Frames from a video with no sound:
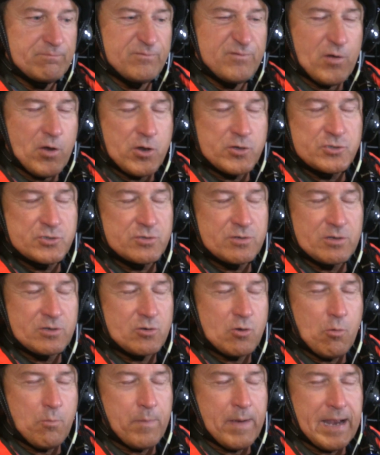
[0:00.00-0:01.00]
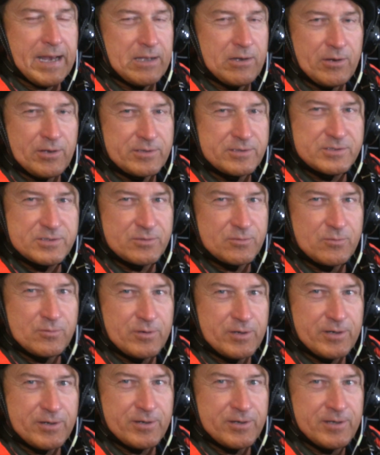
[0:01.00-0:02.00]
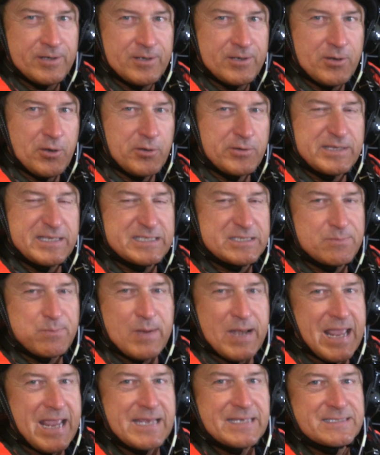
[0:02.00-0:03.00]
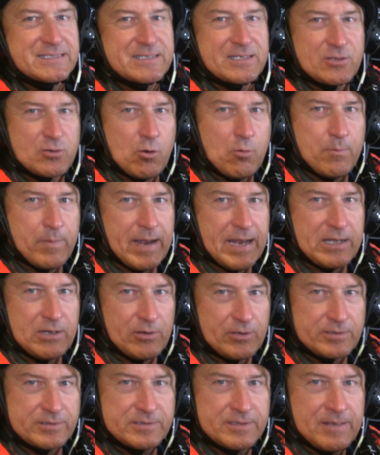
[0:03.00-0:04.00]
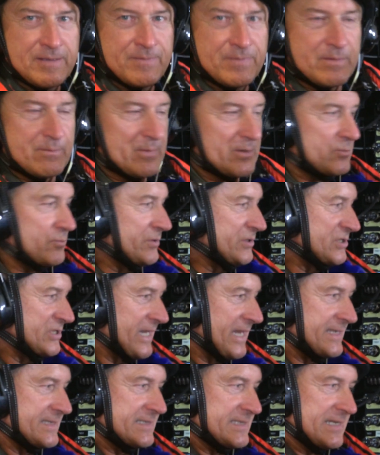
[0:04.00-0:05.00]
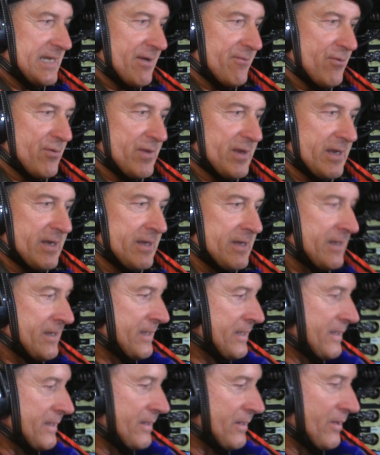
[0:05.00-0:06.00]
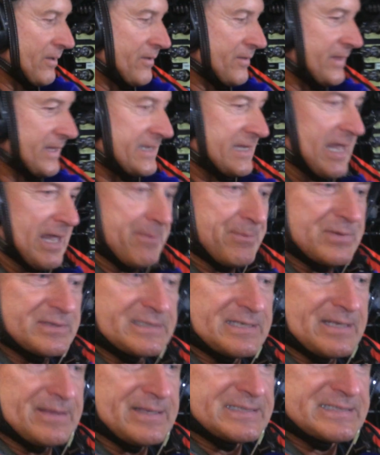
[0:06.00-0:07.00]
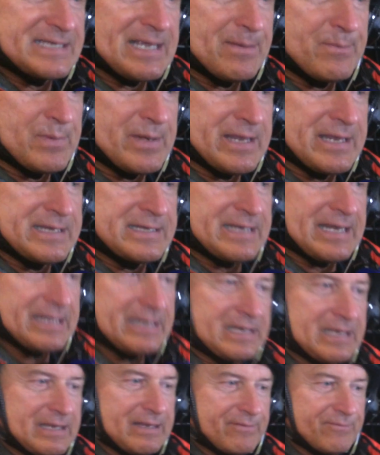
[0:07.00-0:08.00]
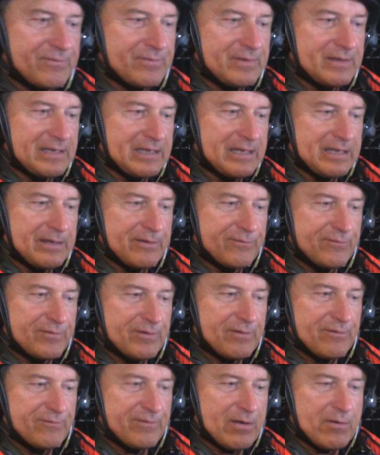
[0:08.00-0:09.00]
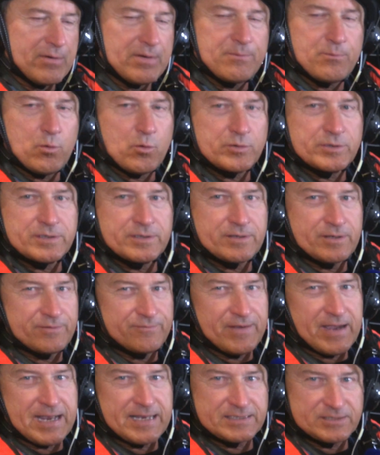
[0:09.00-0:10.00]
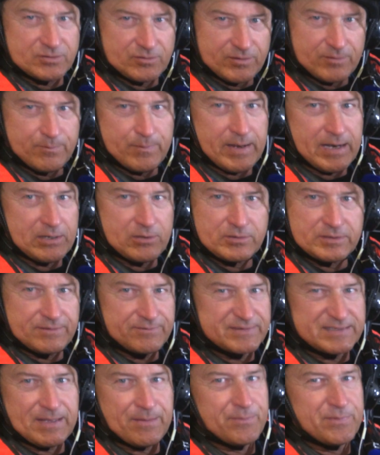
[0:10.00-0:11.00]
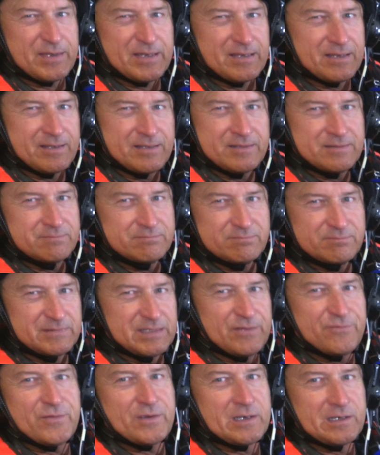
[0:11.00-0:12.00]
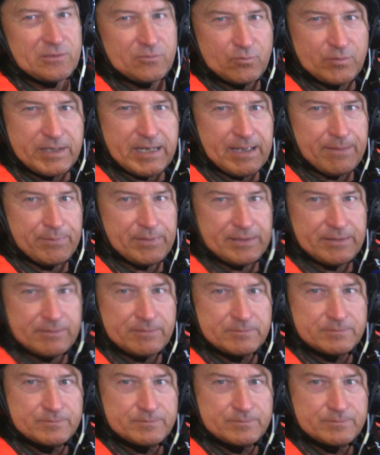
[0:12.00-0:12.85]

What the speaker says: virtual co-pilot, so a displaced co-pilot, but which can see everything that happens in this airplane and give very important advice to the pilot if something difficult would happen.